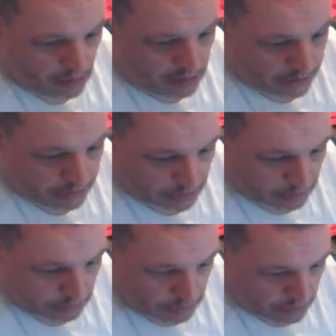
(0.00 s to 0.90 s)
iron
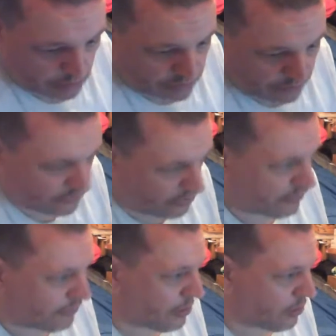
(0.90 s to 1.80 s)
and, you know, different
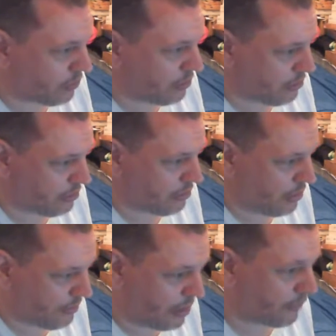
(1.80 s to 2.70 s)
types of metal,
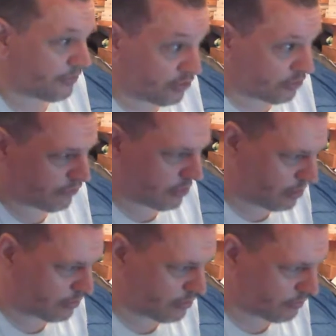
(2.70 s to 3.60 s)
apart from silver and
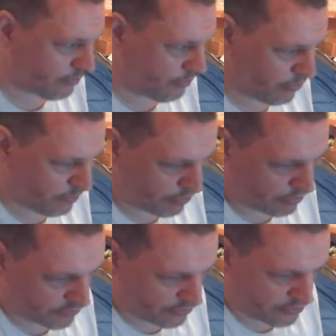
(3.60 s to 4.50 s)
gold and
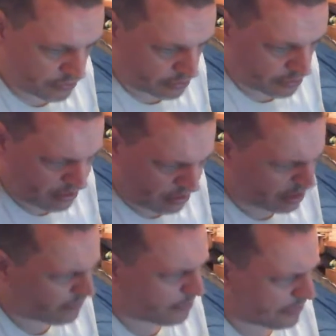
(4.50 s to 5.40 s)
bronze. I
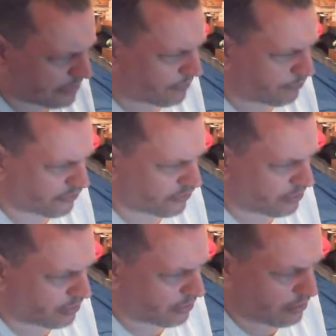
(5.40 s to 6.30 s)
don't know if it picks up bronze or
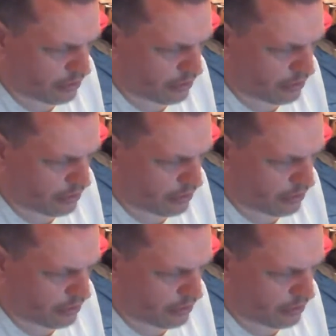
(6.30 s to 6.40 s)
not.